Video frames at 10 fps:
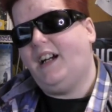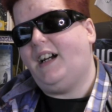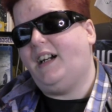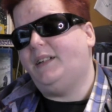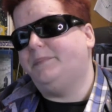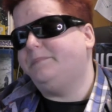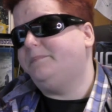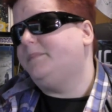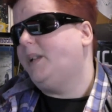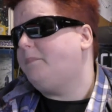
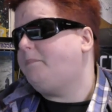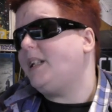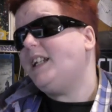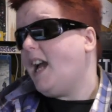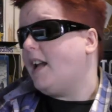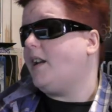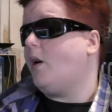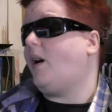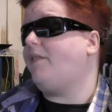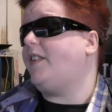But yeah,
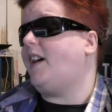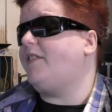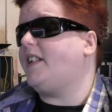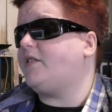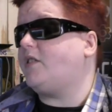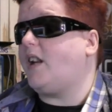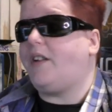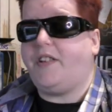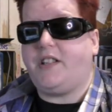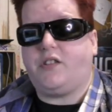no, I think it's good. I
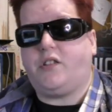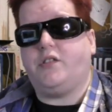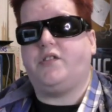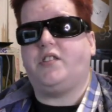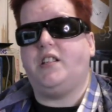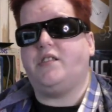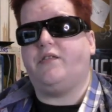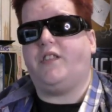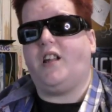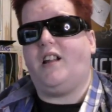think it's a good season
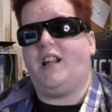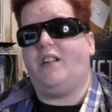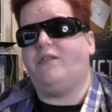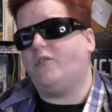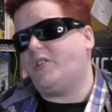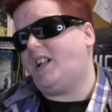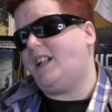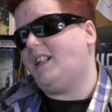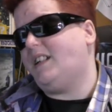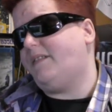finale.
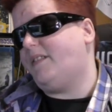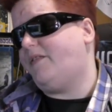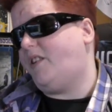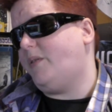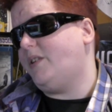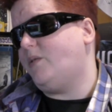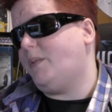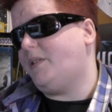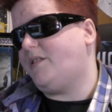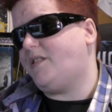Unfortunately, the following 2
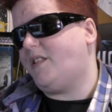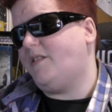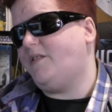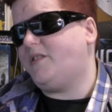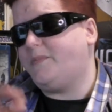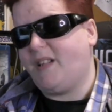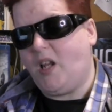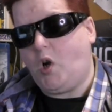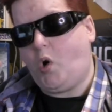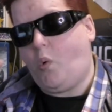episodes,
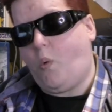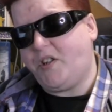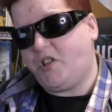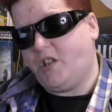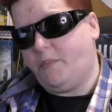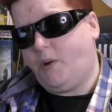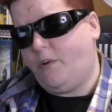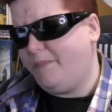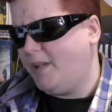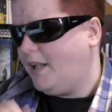
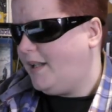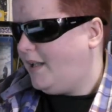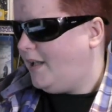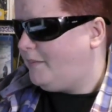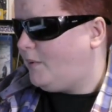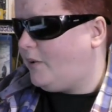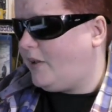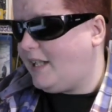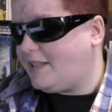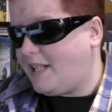questionable. But we'll
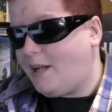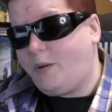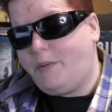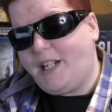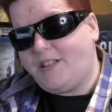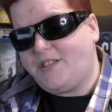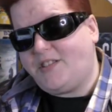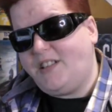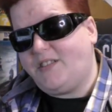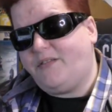get to that when we get to
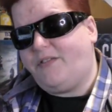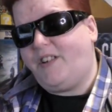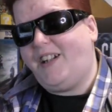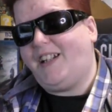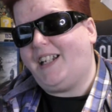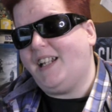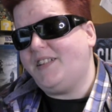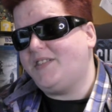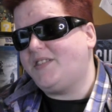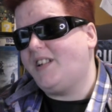season 3, I
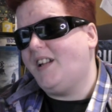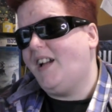guess.